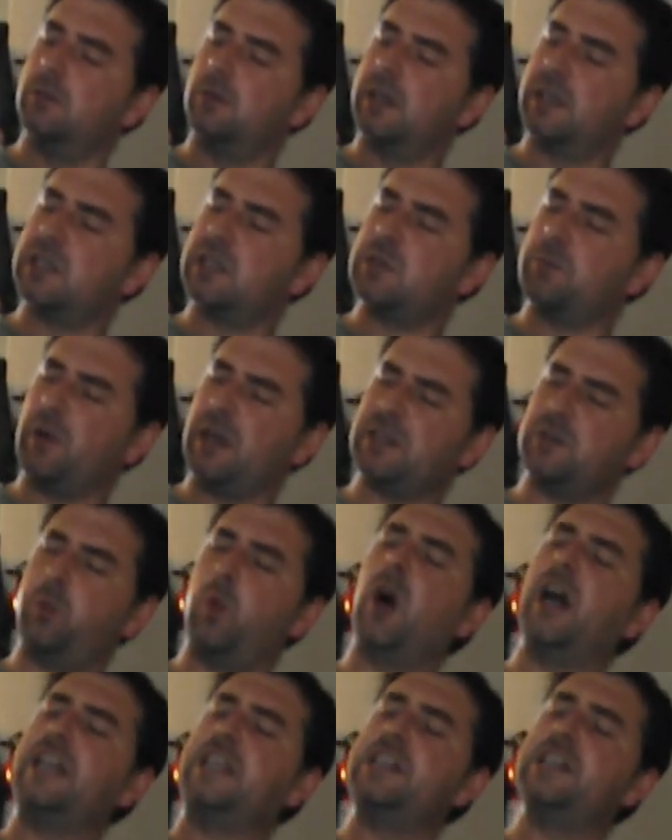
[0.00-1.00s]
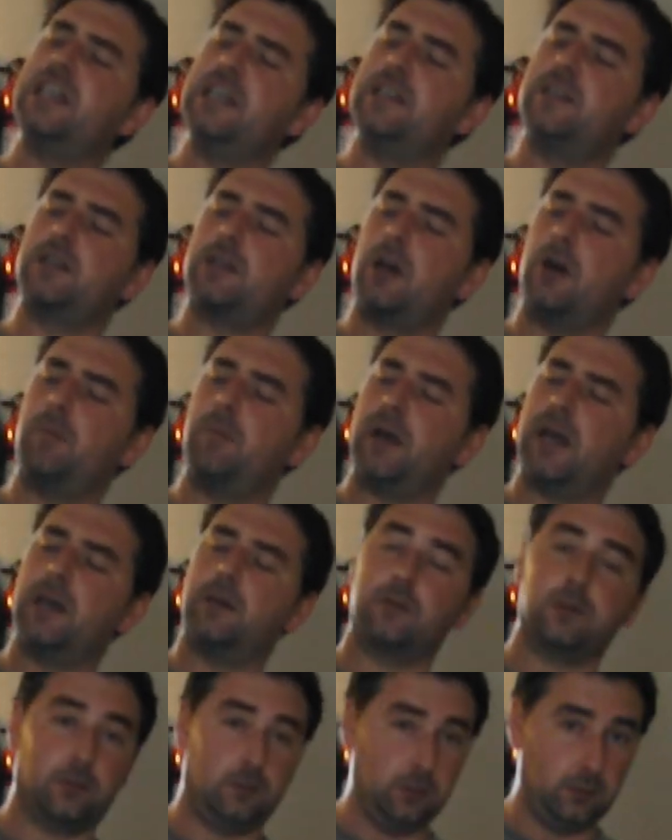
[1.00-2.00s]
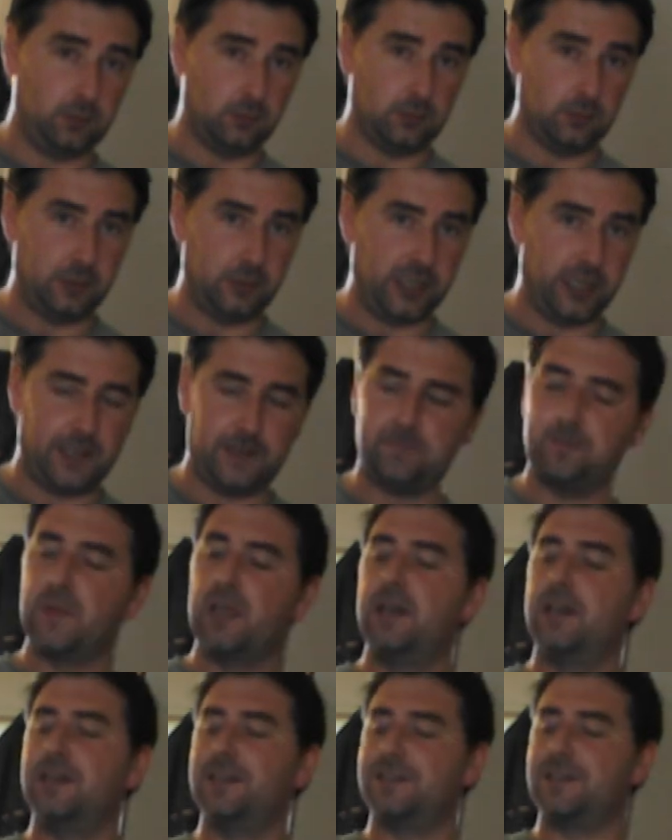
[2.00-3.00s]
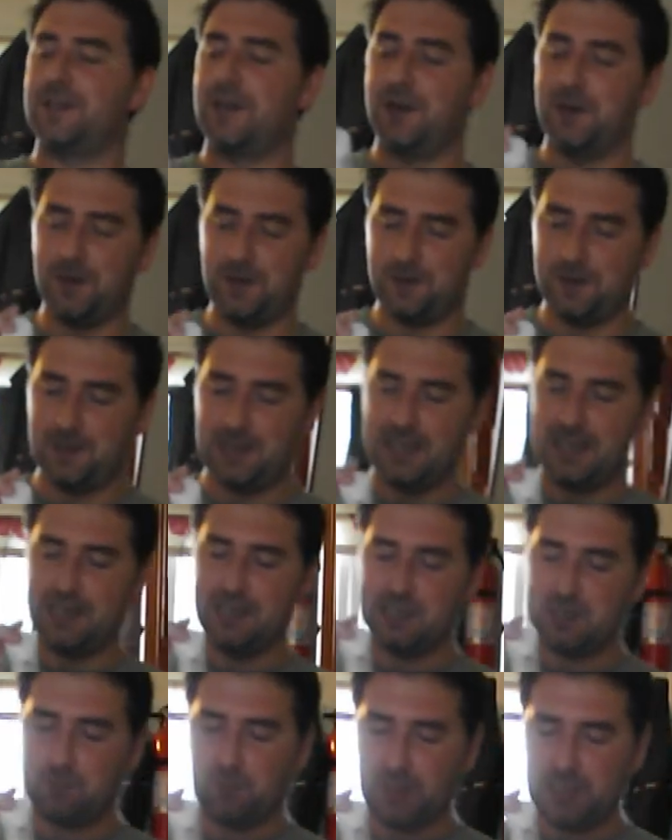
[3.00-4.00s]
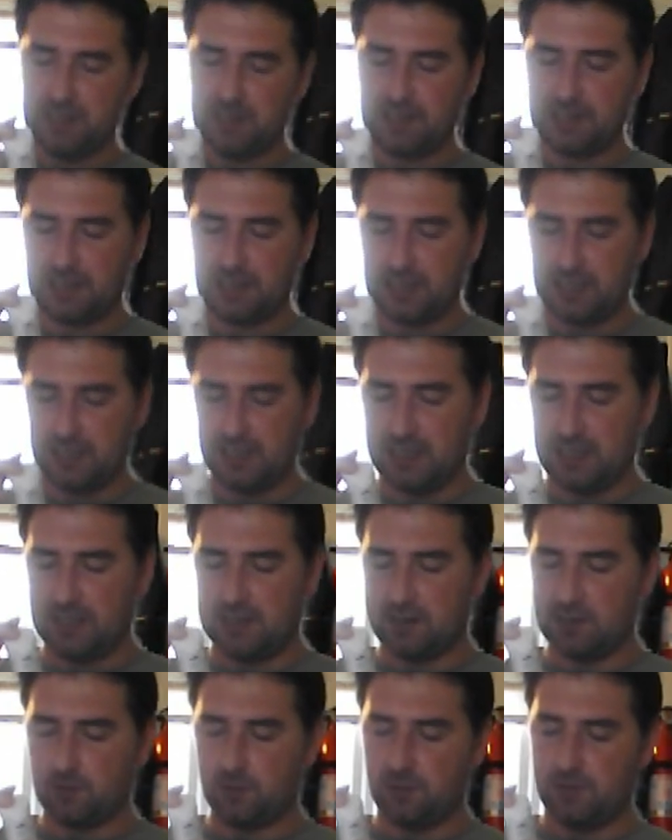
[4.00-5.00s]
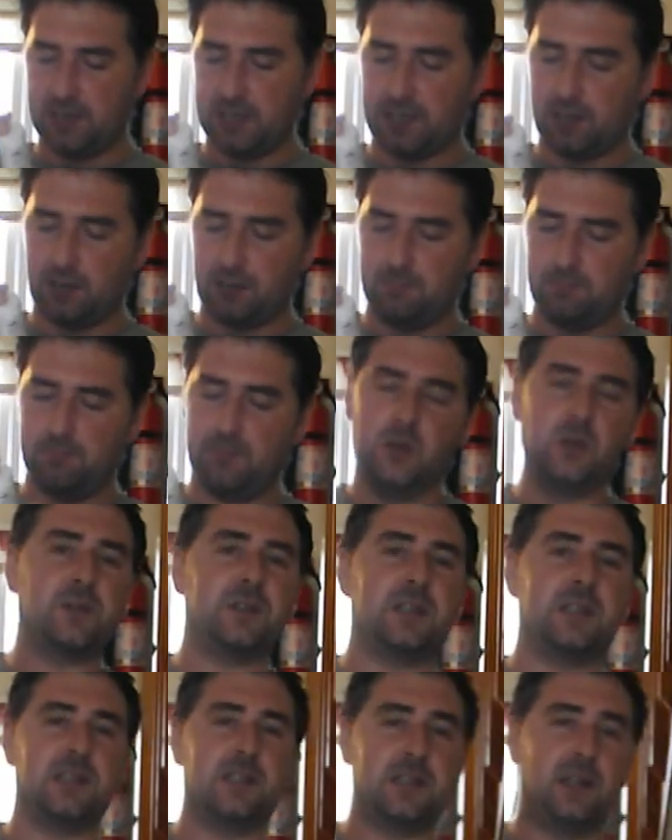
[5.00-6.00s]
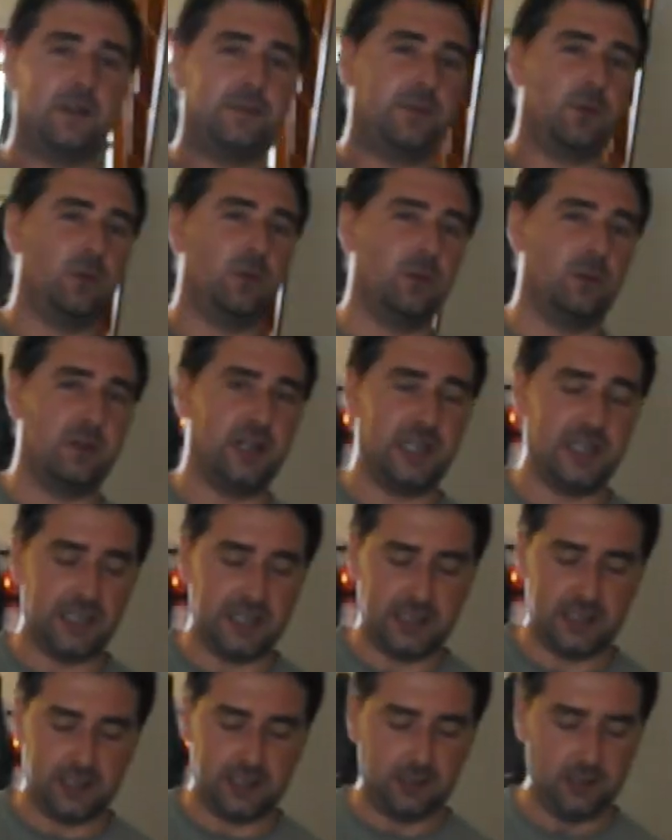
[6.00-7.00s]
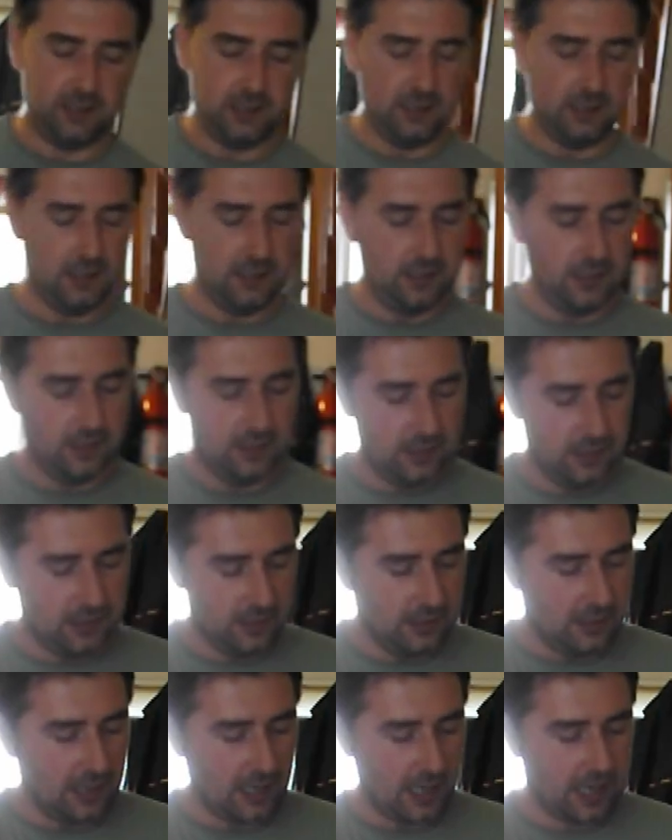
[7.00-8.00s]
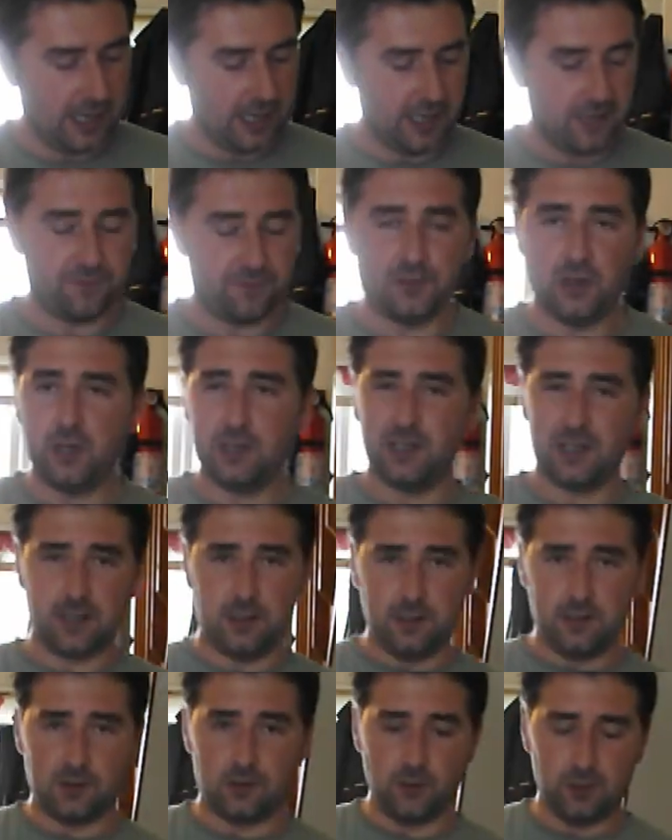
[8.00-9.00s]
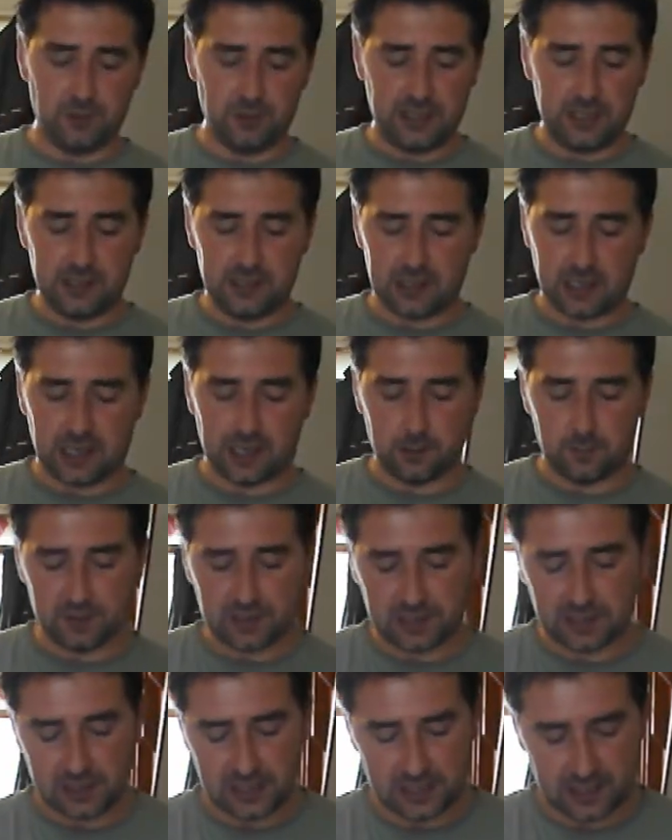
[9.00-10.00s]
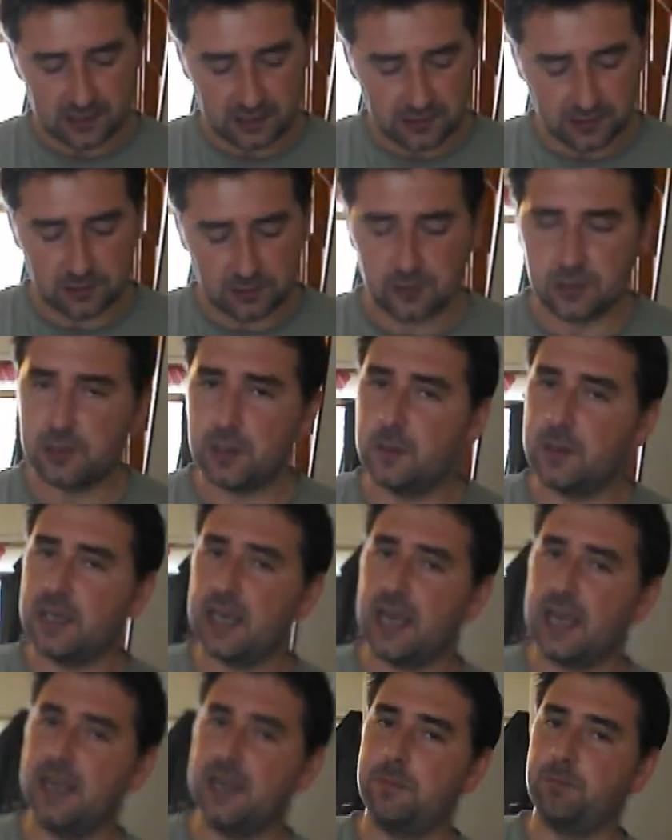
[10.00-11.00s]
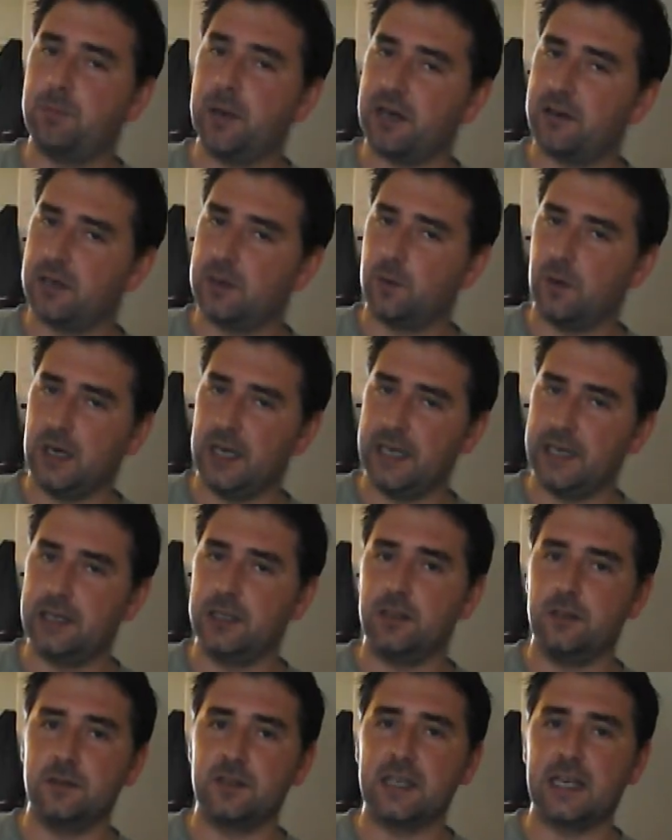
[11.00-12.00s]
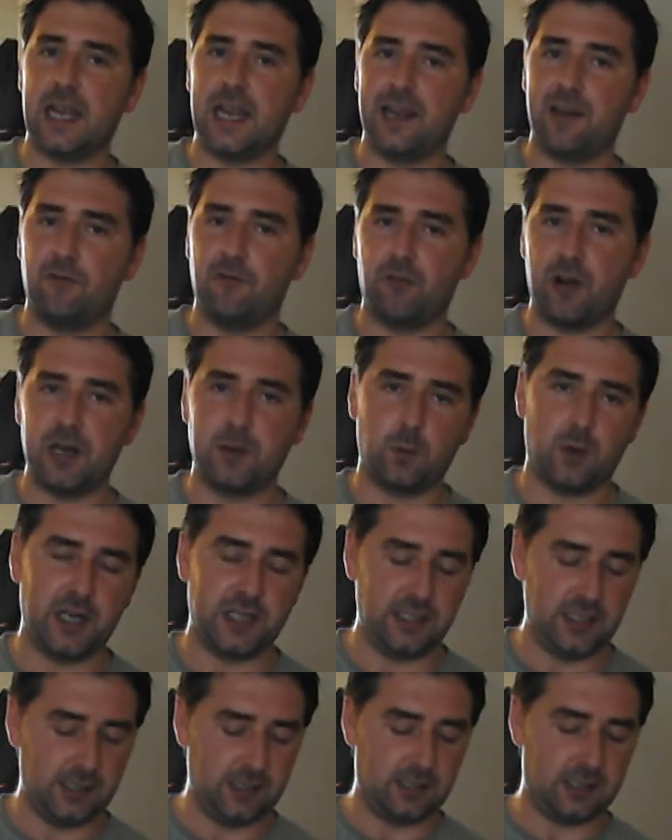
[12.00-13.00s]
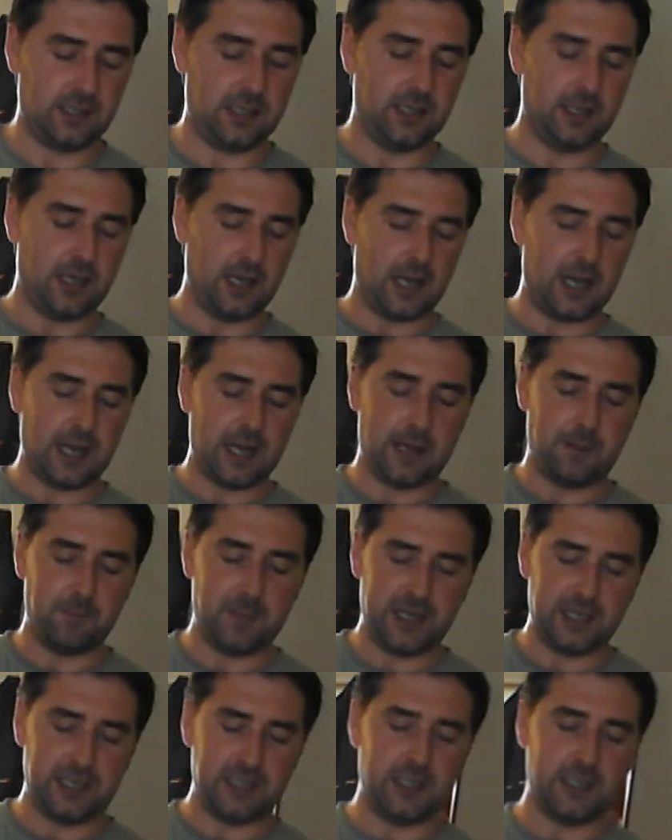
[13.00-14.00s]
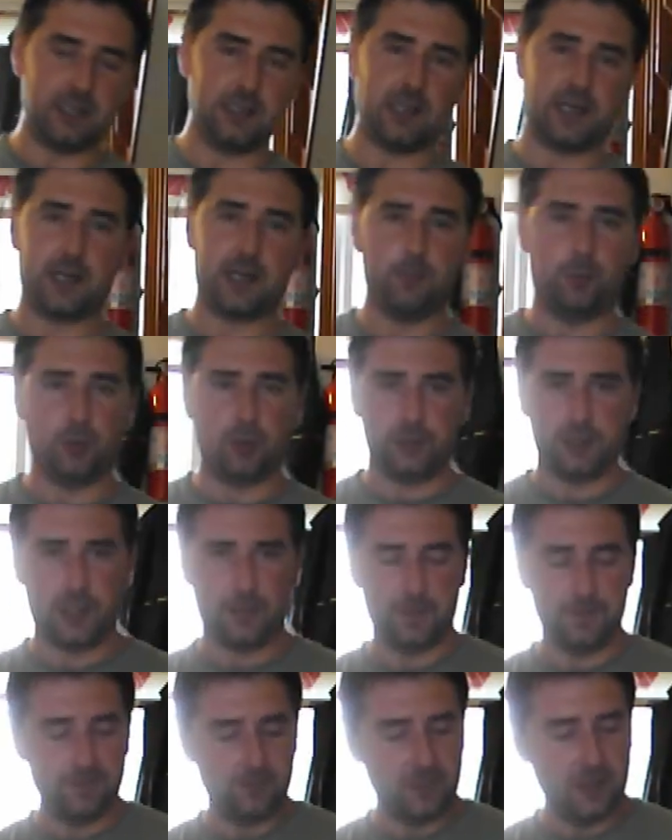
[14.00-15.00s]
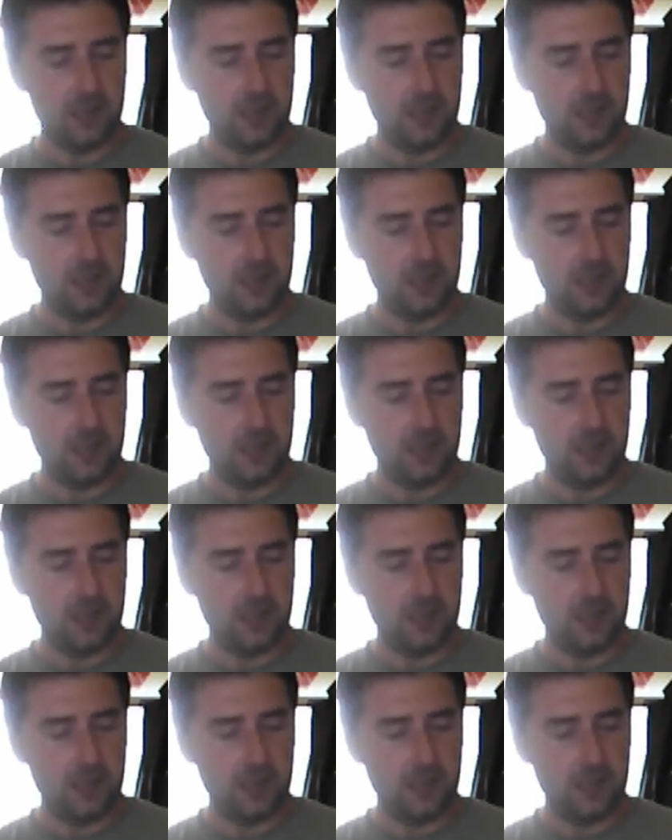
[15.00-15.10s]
Expressed wine yeast compound. Ooh, yeah. So it is basically, it's already got most of the stuff already in it. If not, you can use normal yeast. I would suggest doing a berry wine using a red wine yeast, mainly like a Bordeaux.